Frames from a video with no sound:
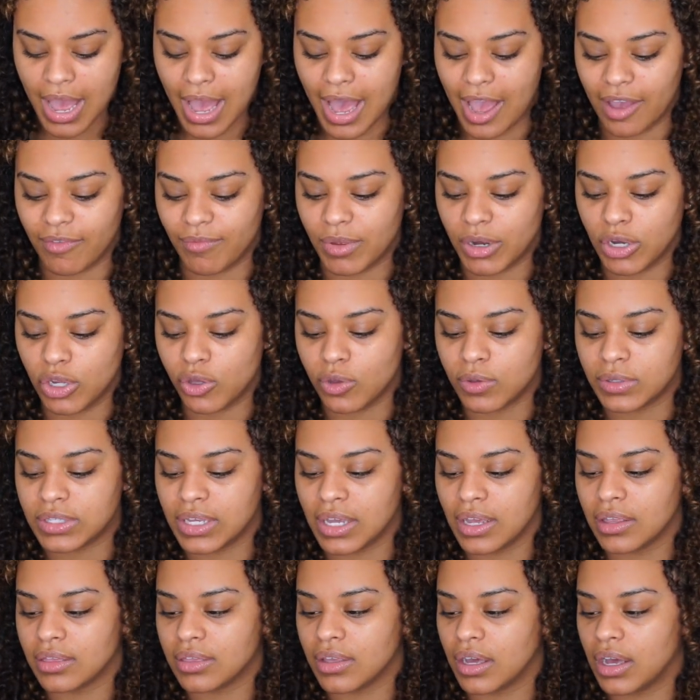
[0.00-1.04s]
I've been
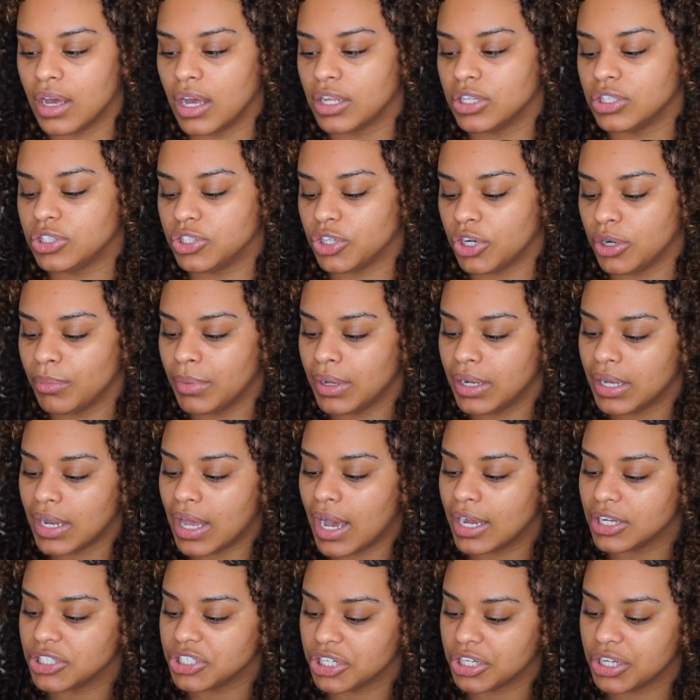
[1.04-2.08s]
using the
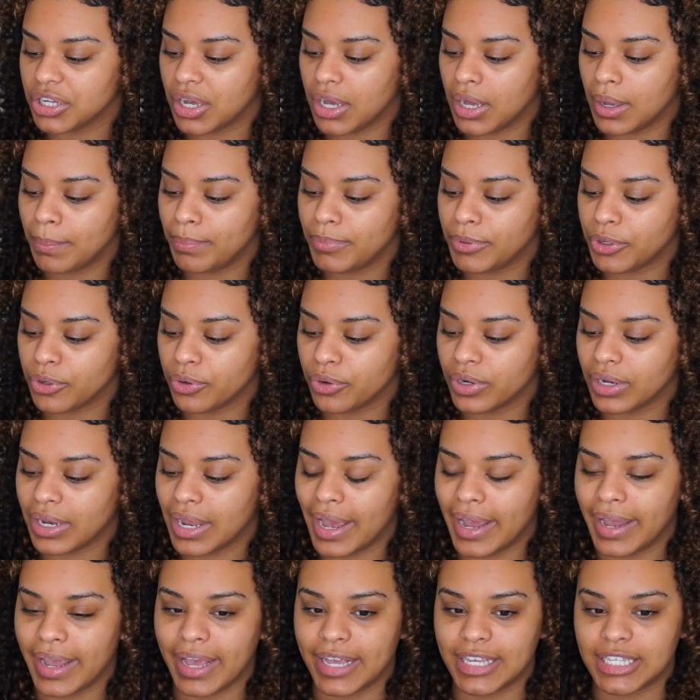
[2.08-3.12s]
Dermalogica Pure
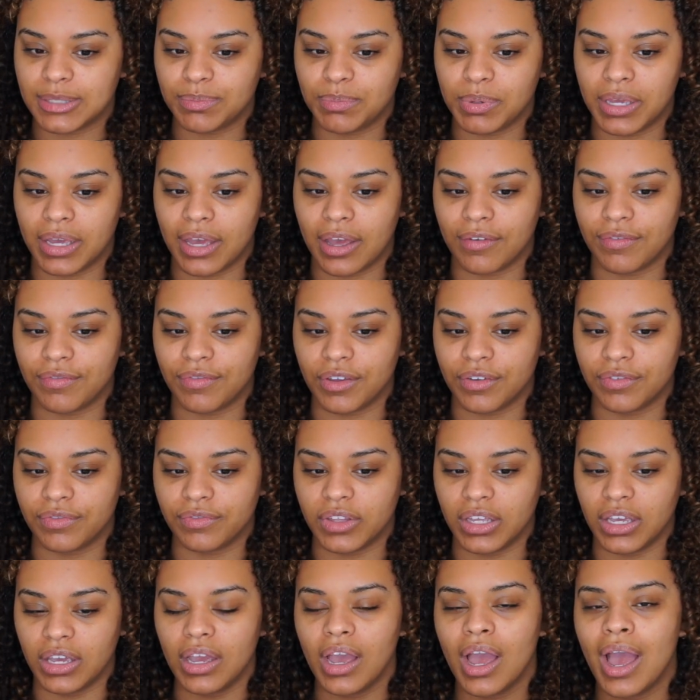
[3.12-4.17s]
Light SPF
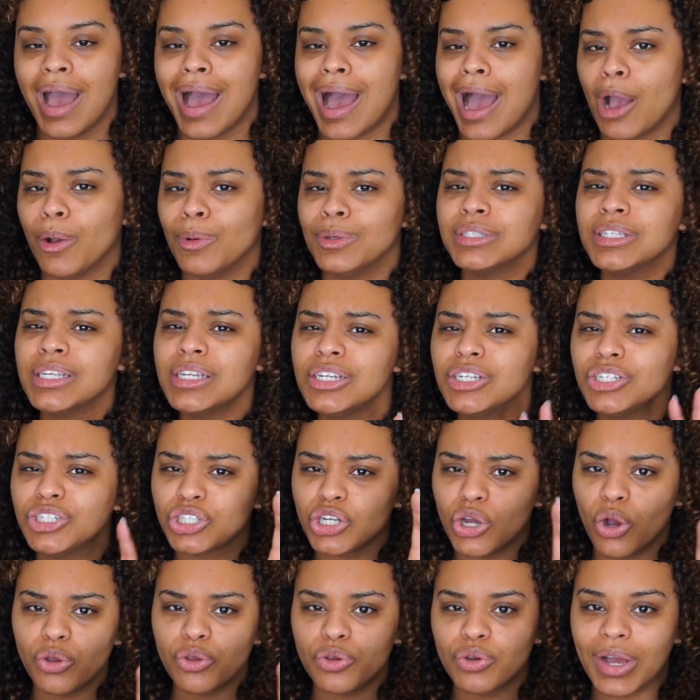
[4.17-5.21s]
50. I was gonna
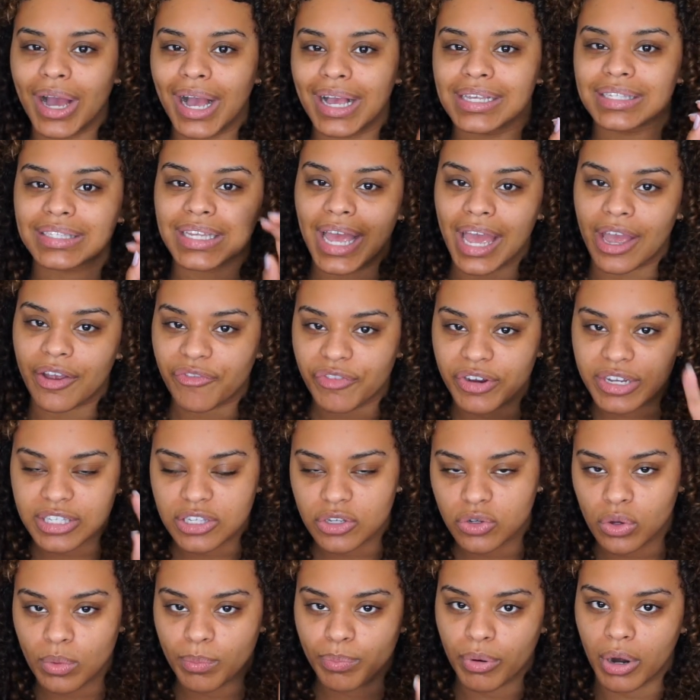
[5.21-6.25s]
show you guys every
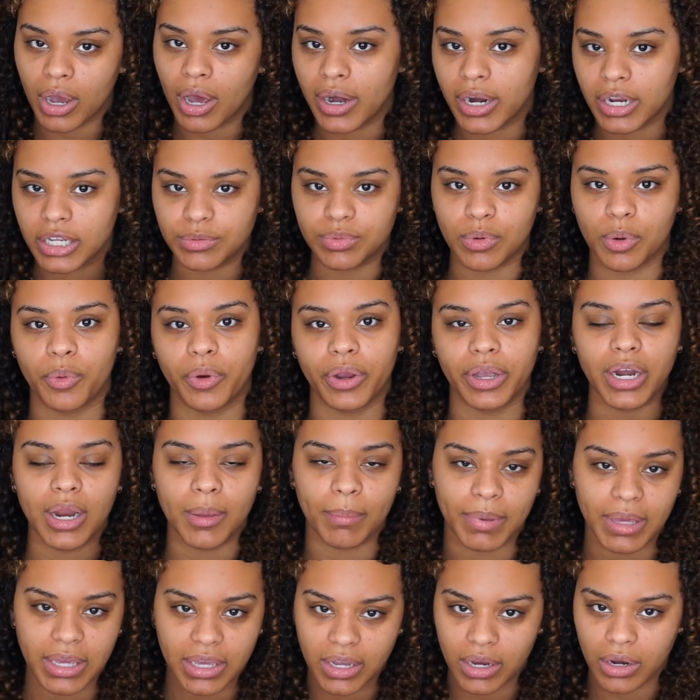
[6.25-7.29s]
single product, but we're
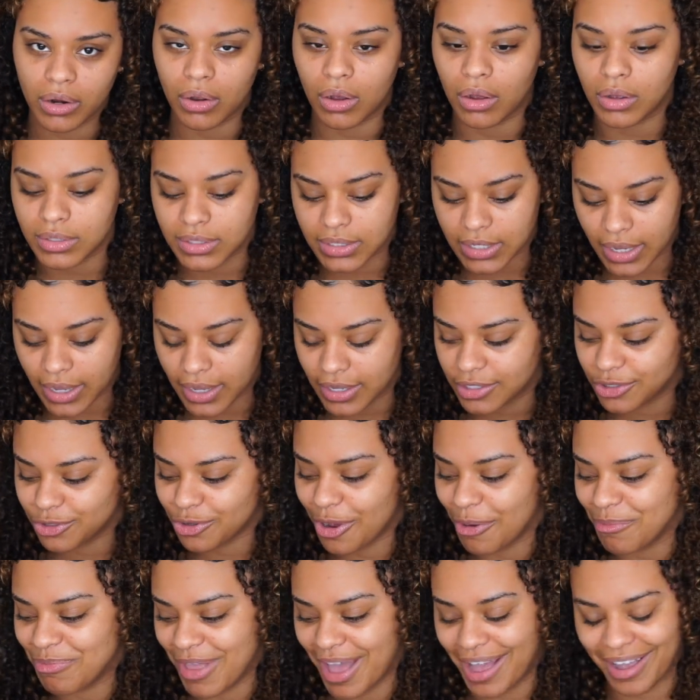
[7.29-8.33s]
gonna be here all day, so
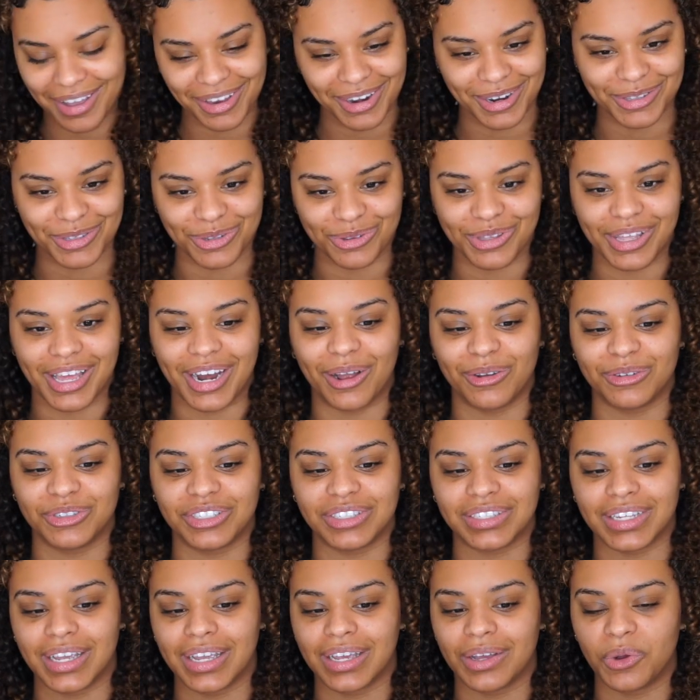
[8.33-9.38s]
I'm not gonna do that. I'll
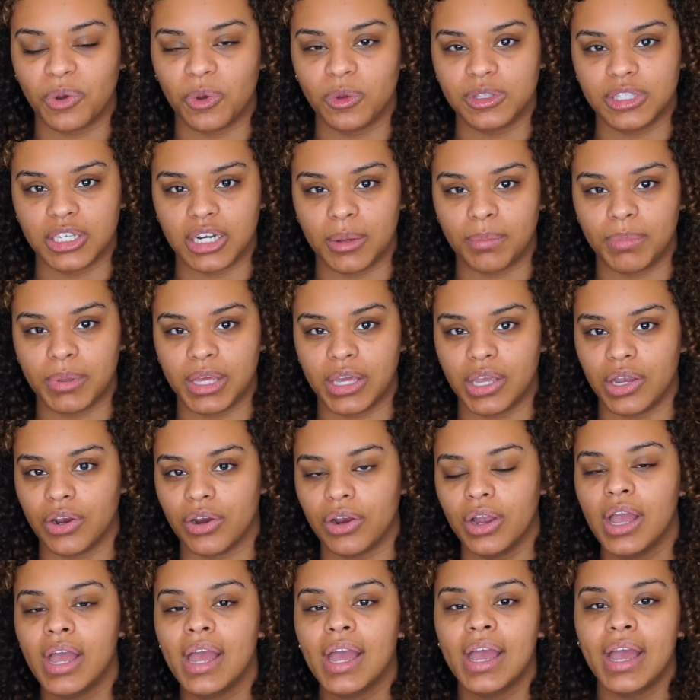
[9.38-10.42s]
just like hold it up
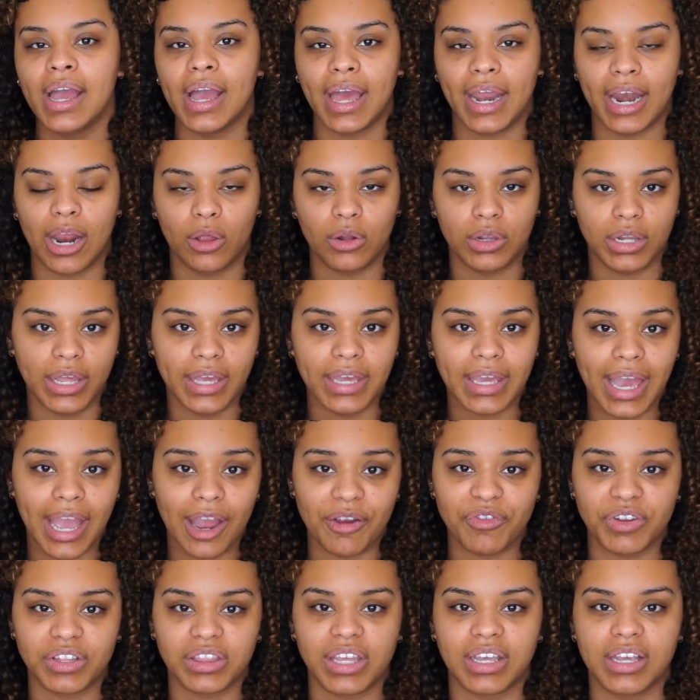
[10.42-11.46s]
here and I'll link
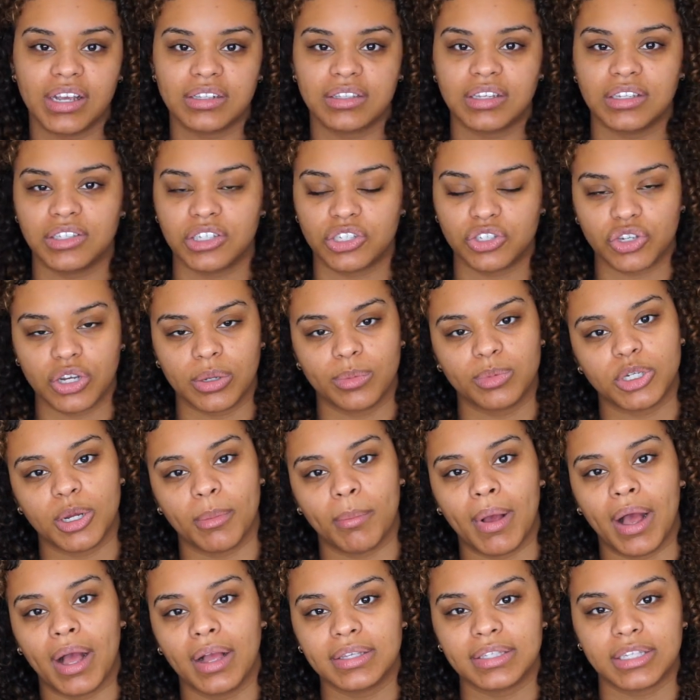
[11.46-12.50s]
everything in the description
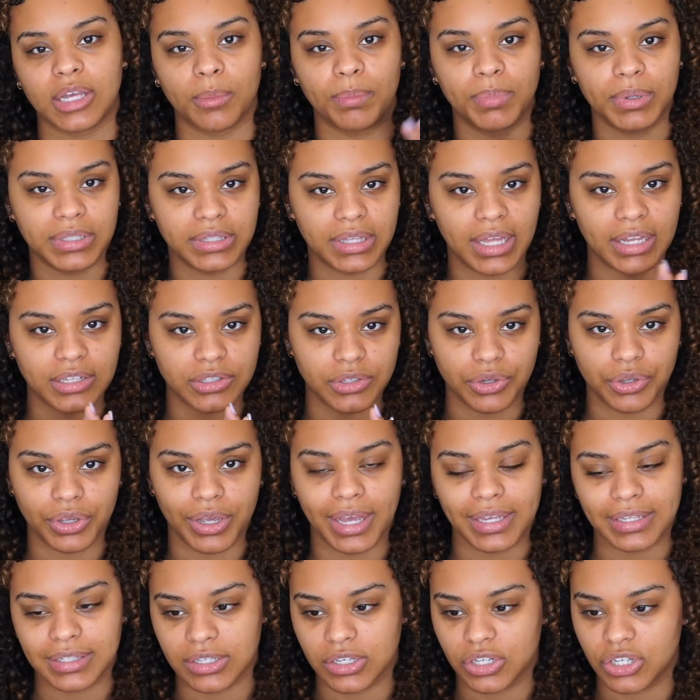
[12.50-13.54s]
box. I'll put that so you
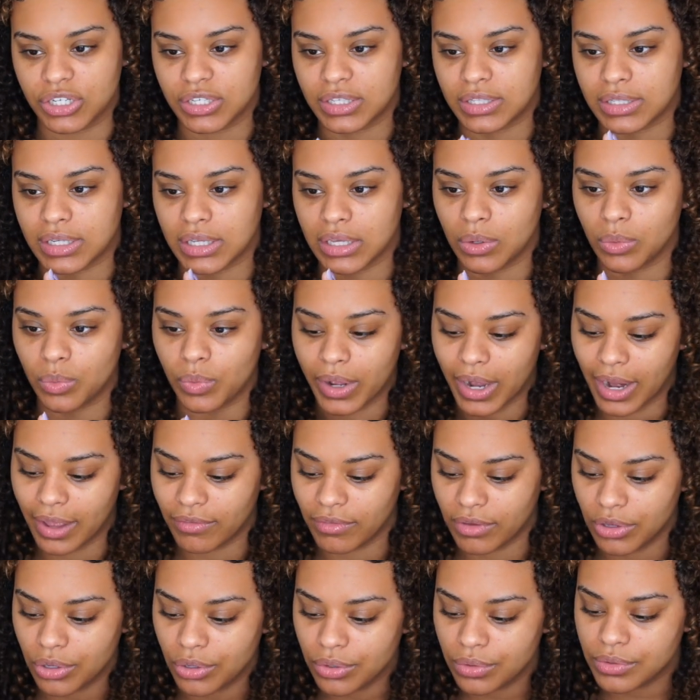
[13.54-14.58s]
guys can just see what
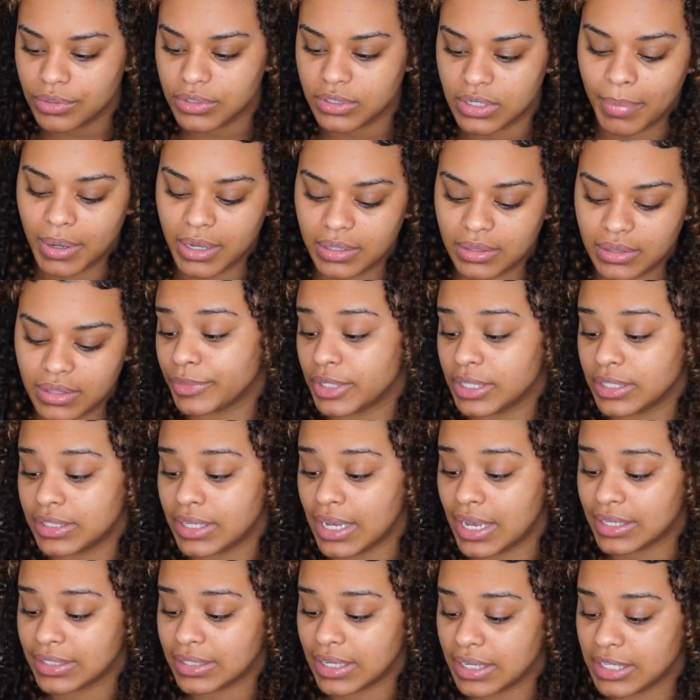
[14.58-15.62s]
I've used. But this
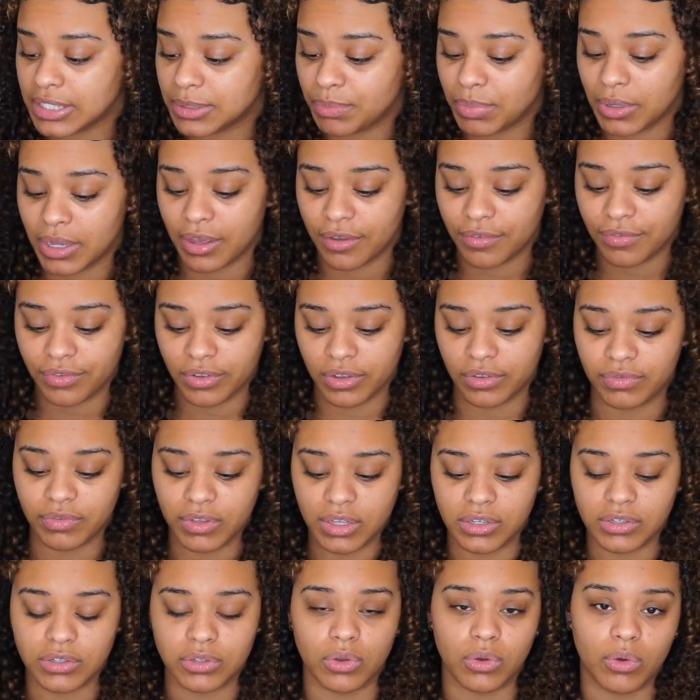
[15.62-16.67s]
has SPF
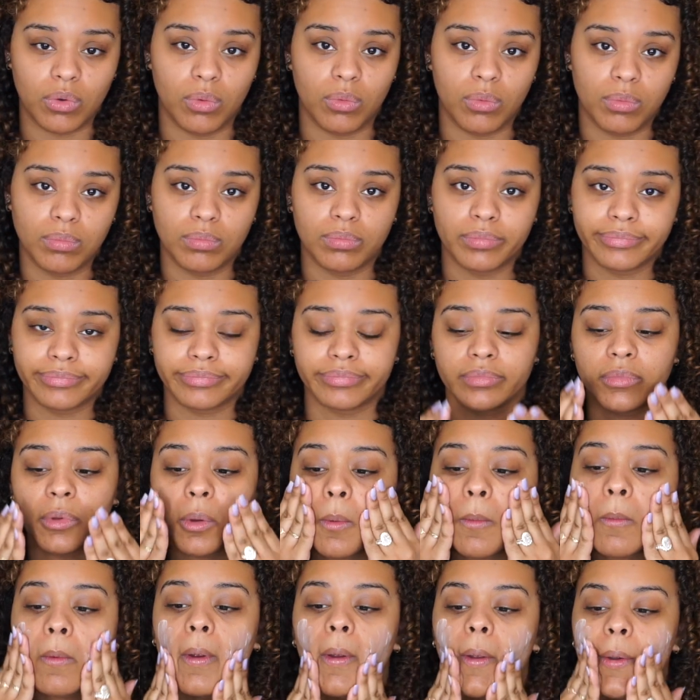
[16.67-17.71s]
50, so
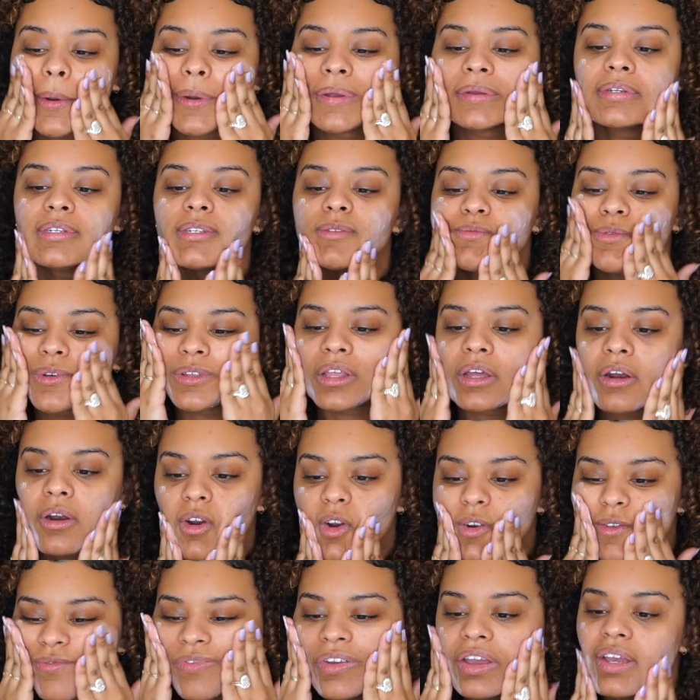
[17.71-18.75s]
we're gonna just put that on
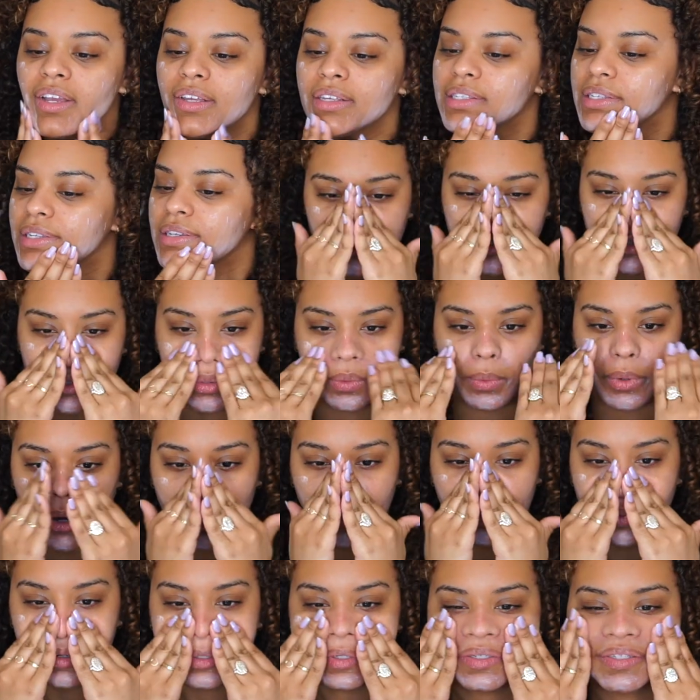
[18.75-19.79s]
our face so that we
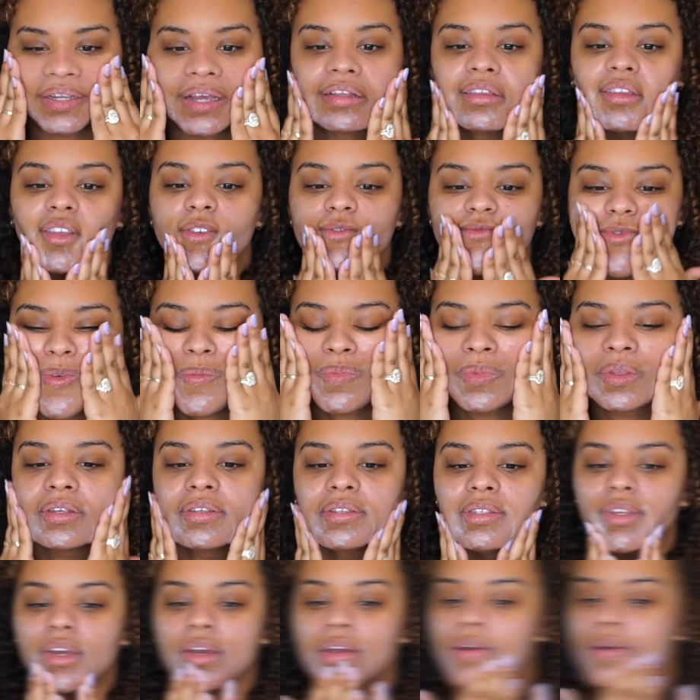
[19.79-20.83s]
are protected from the
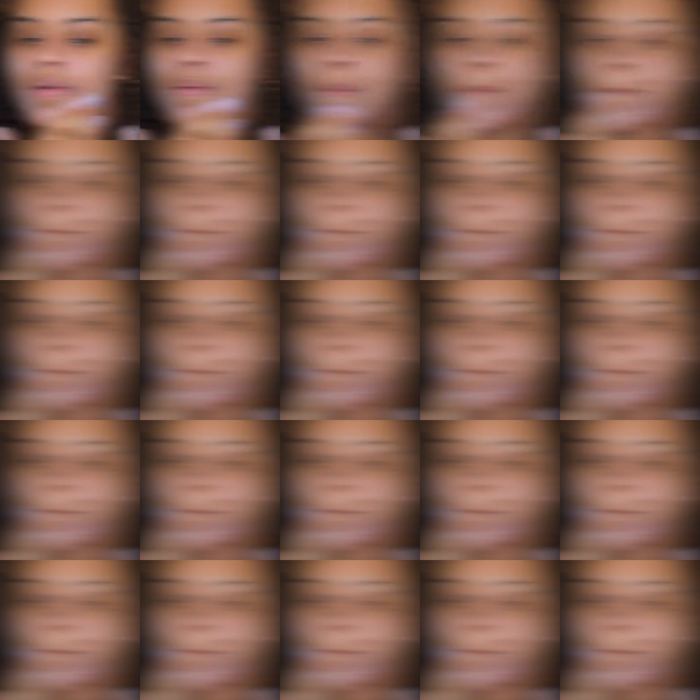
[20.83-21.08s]
sun.